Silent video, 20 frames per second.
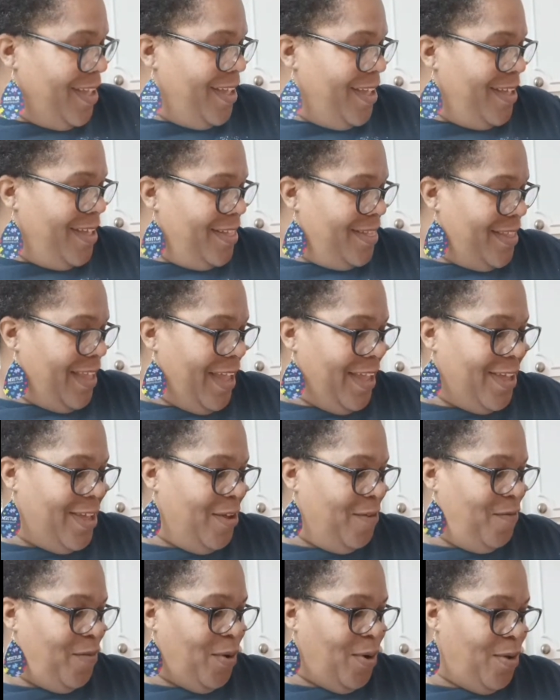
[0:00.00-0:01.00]
Thank you
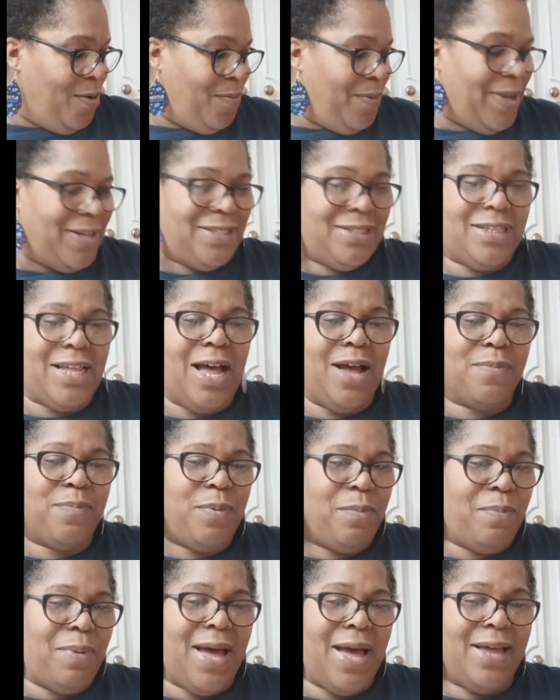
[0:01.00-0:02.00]
for always
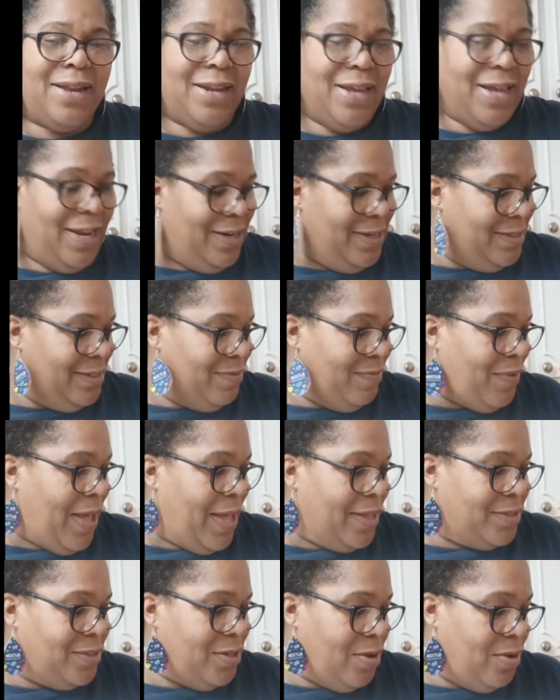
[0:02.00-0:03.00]
stopping by, ladies of
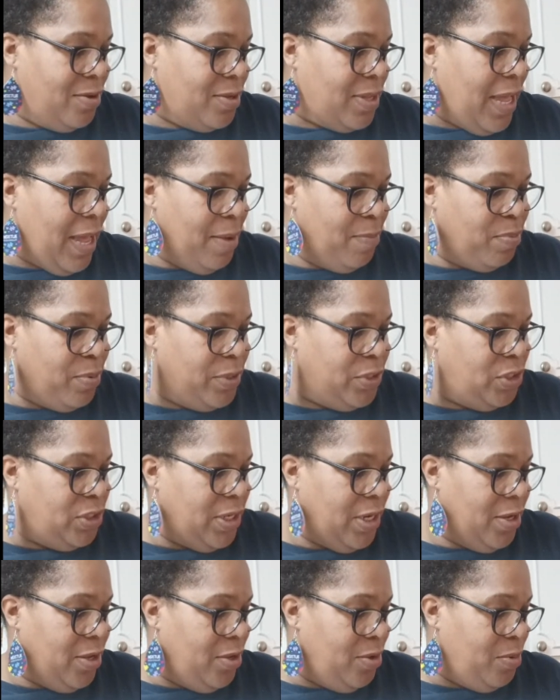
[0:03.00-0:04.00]
our talk. I
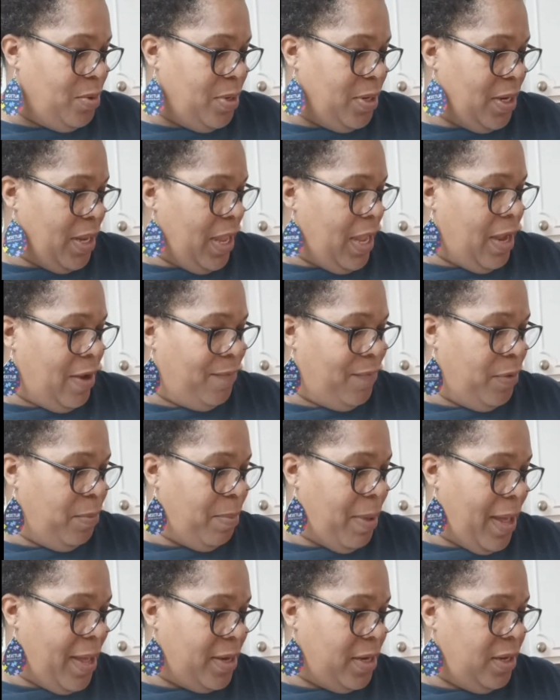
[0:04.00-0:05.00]
appreciate you and
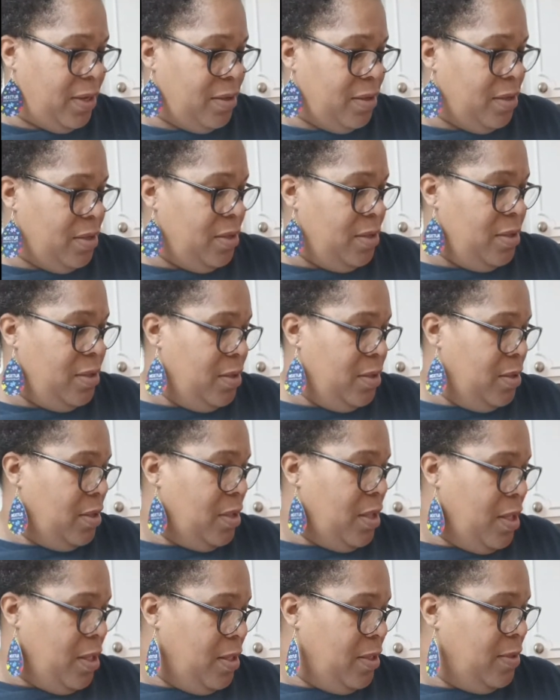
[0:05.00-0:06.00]
everybody
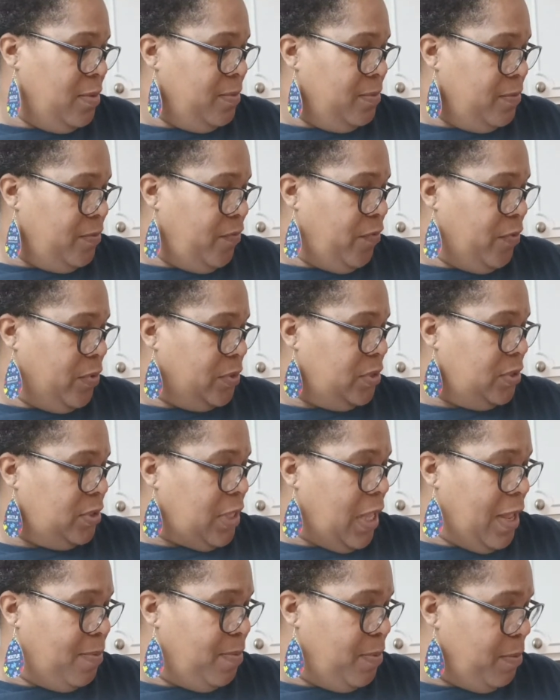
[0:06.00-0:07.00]
for
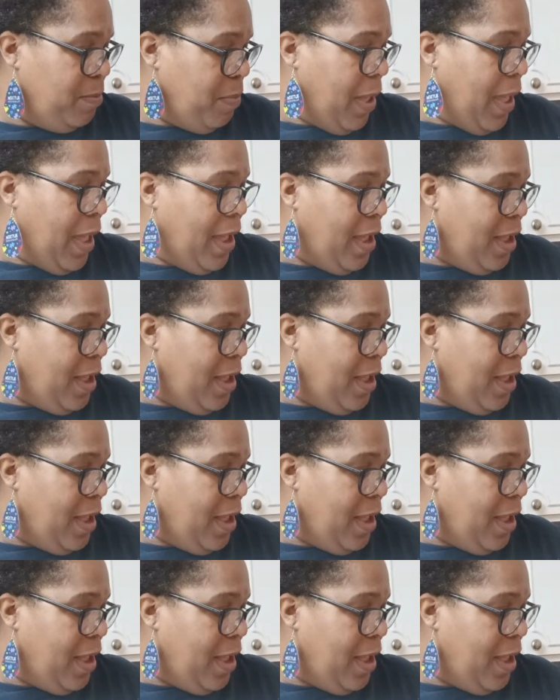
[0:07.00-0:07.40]
stopping by.